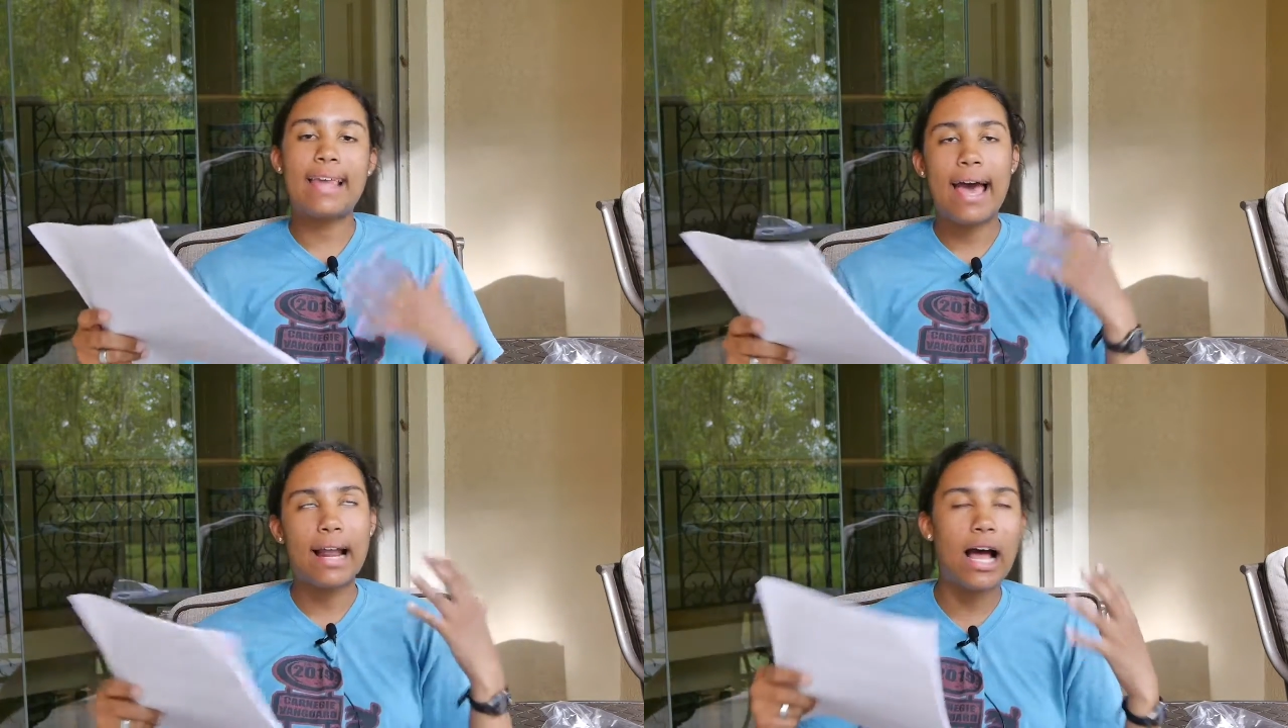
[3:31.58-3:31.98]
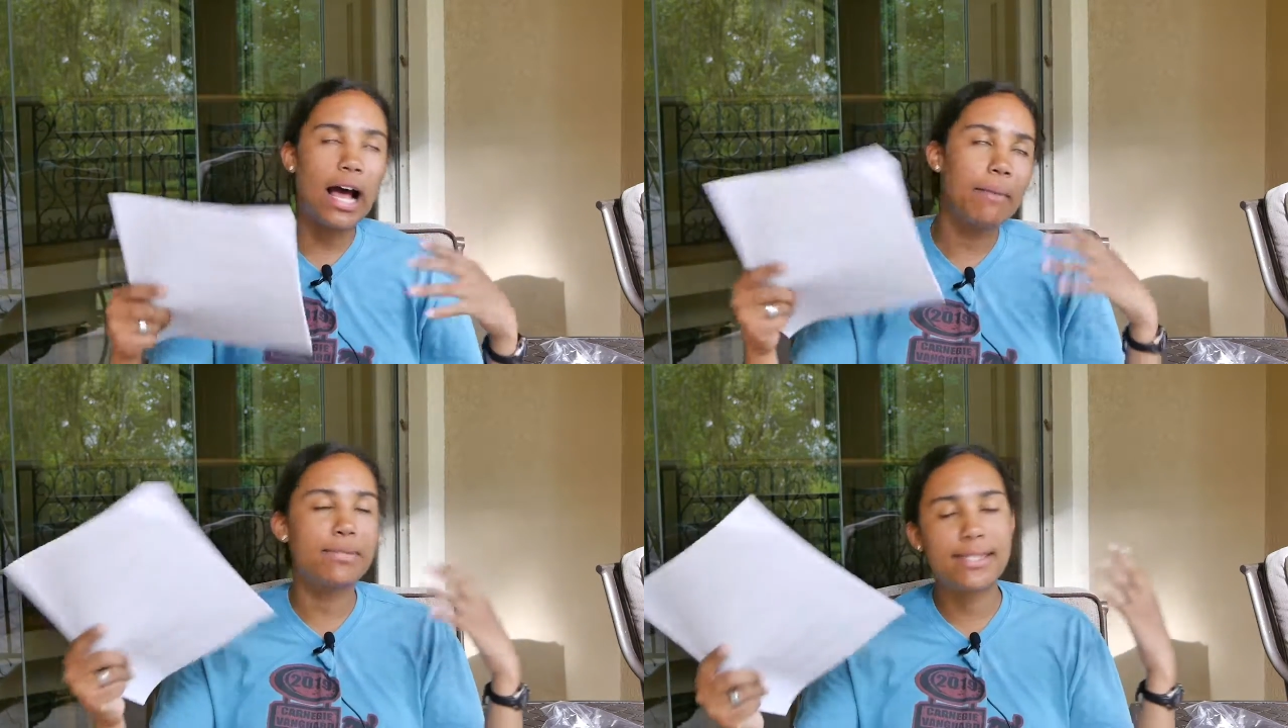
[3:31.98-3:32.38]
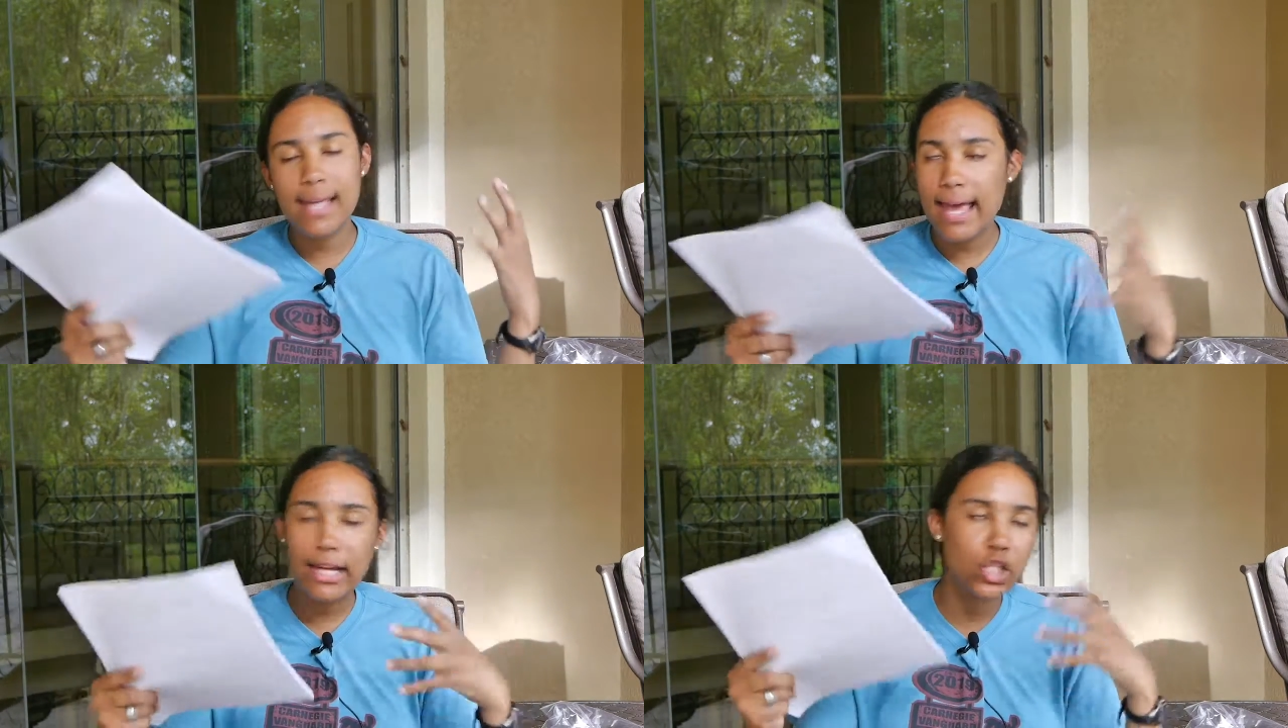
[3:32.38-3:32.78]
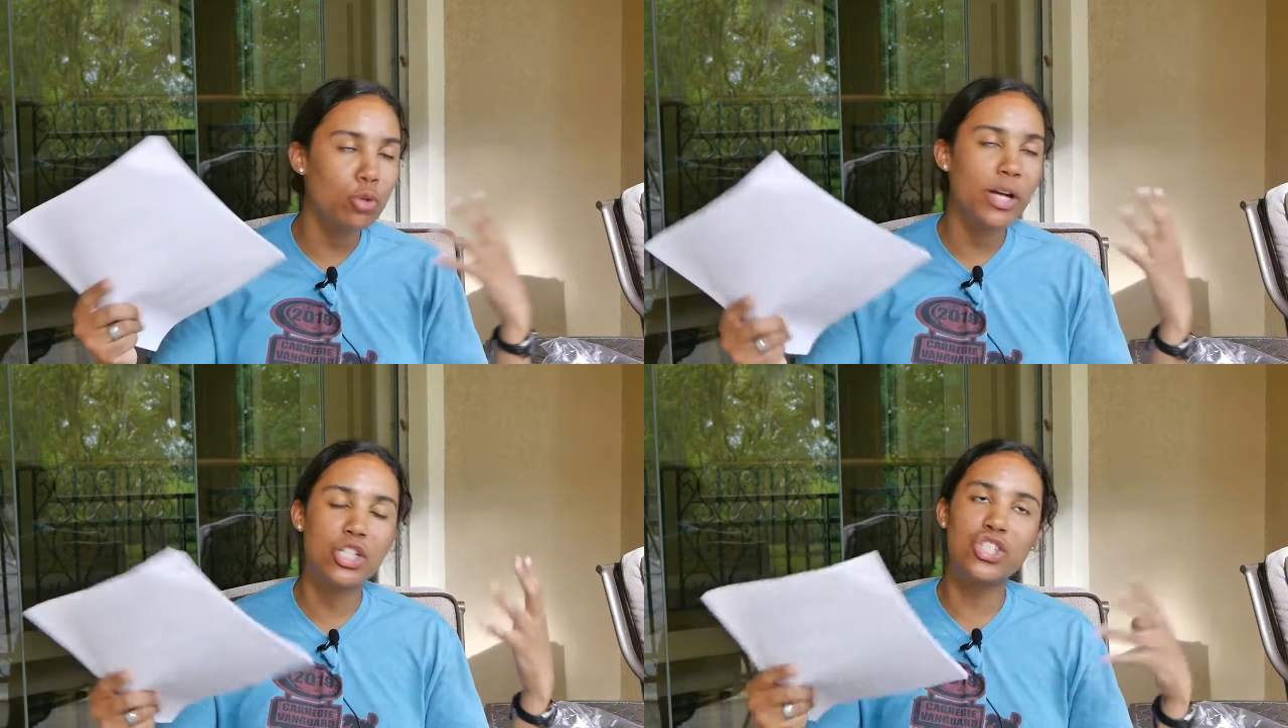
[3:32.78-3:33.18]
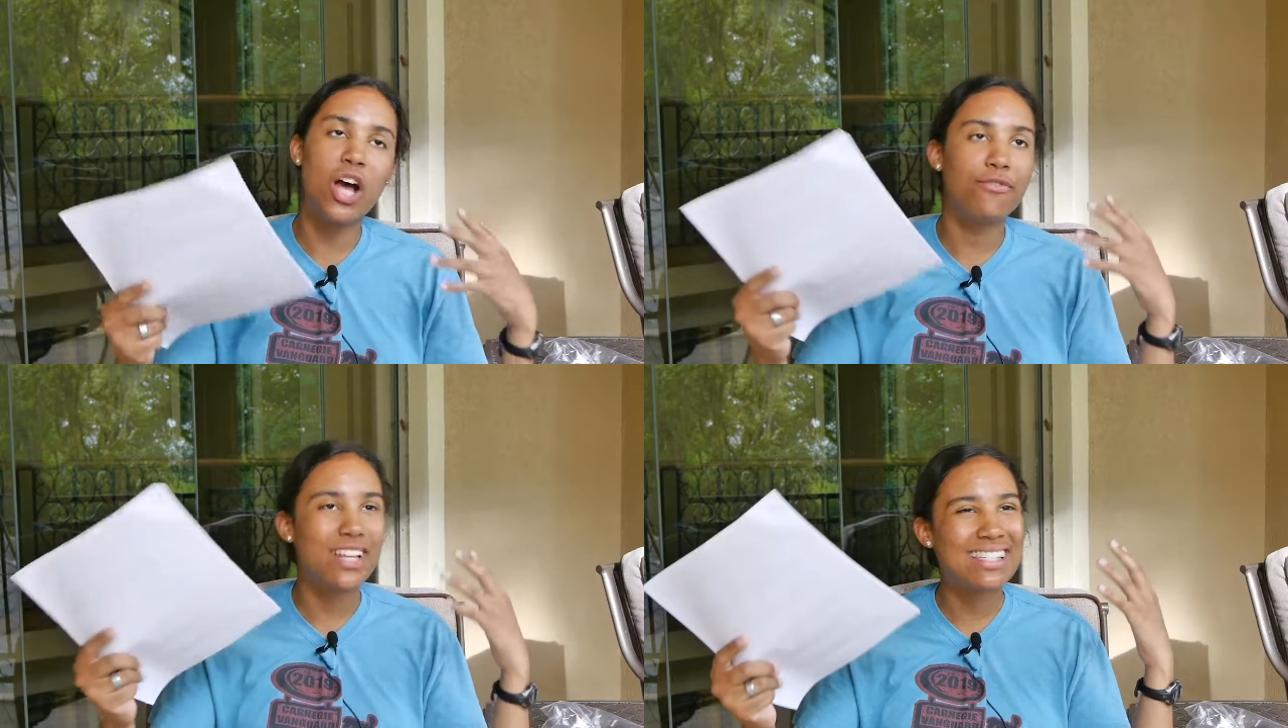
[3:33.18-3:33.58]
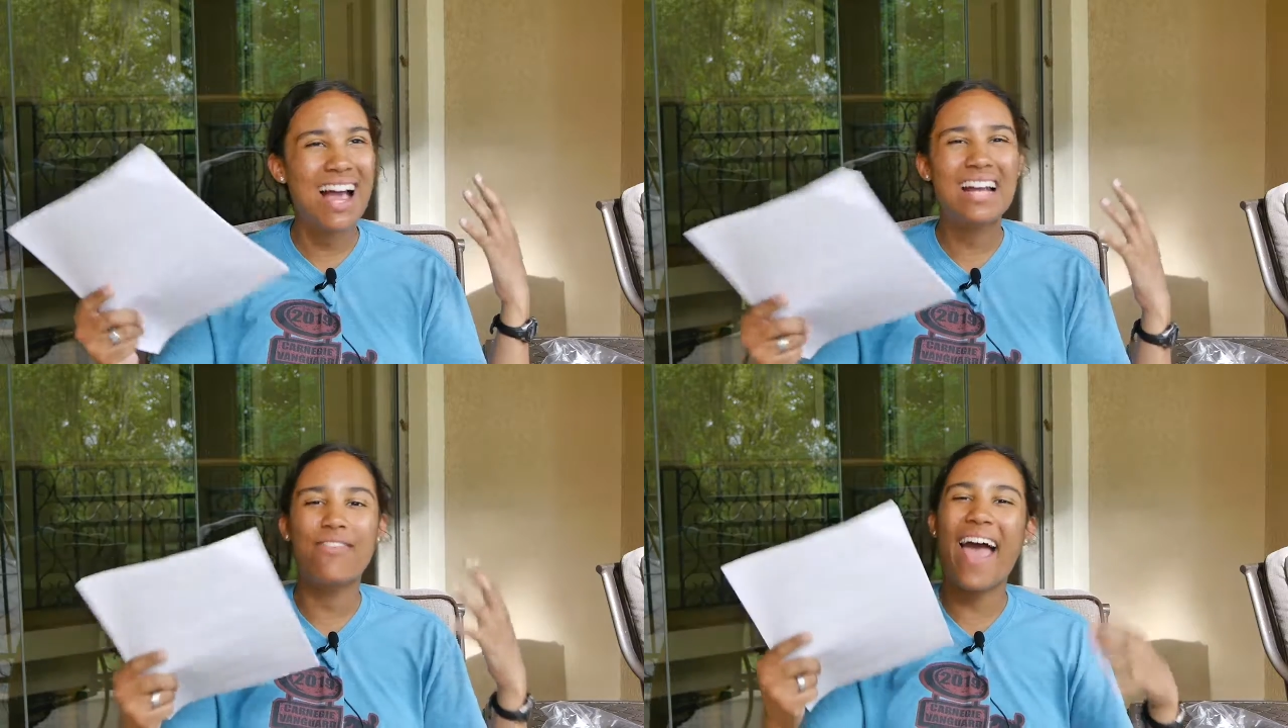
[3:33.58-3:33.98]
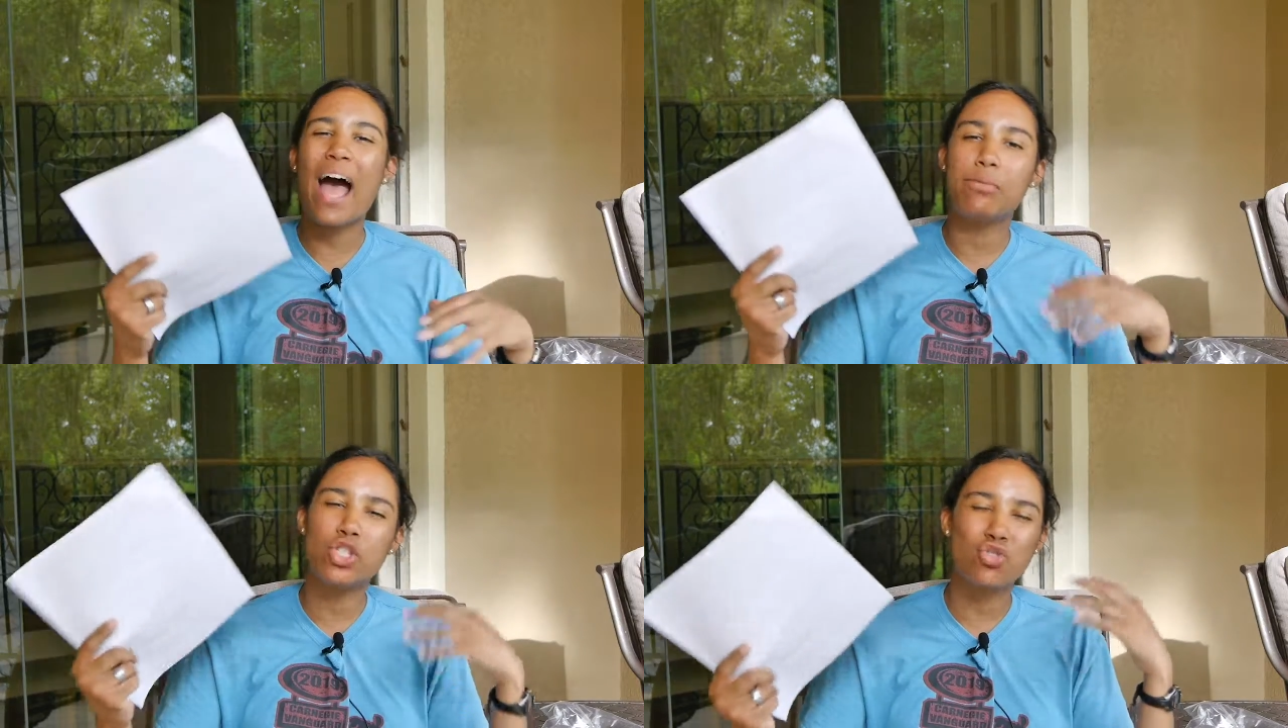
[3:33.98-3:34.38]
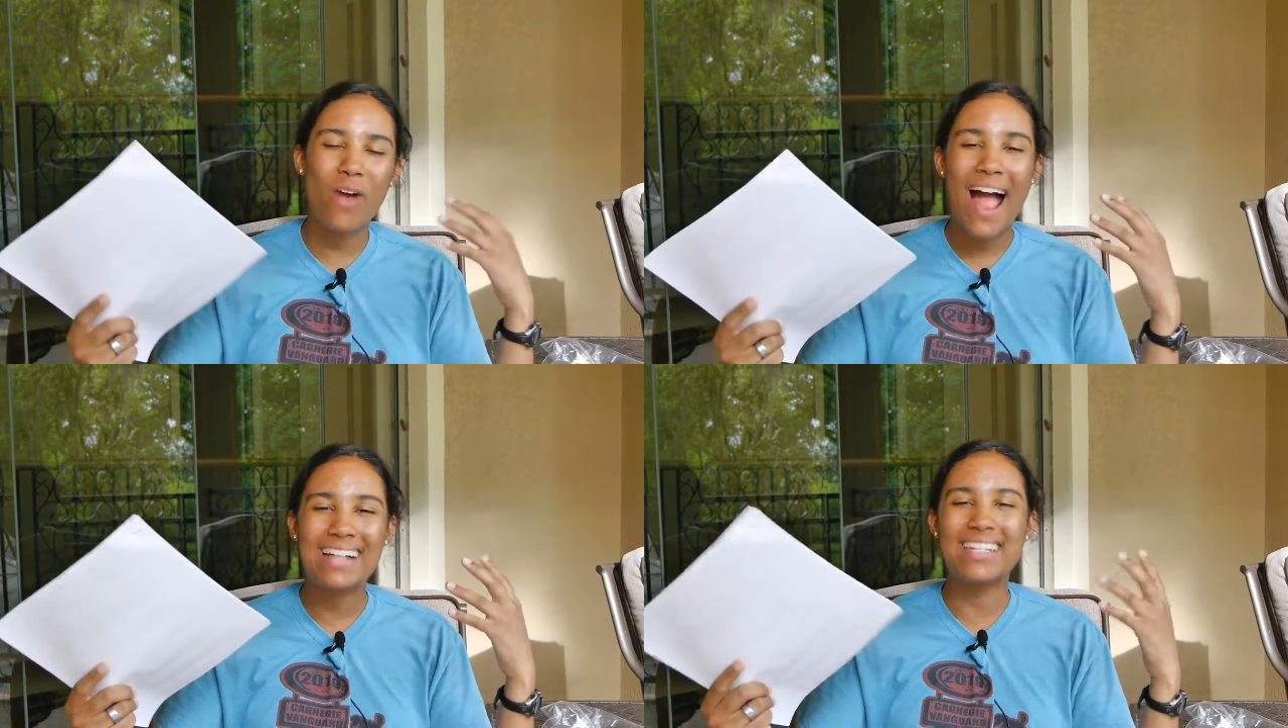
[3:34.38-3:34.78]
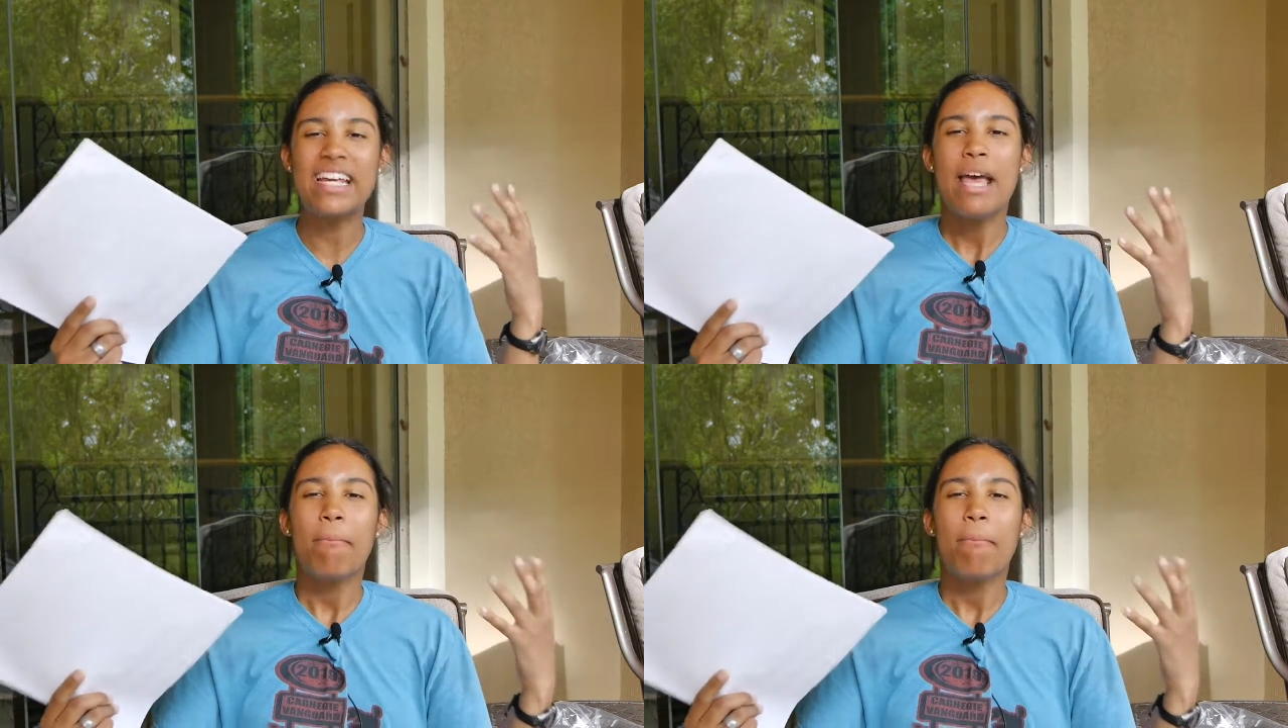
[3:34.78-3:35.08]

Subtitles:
that I'm saying too much stuff that's kind of abstract and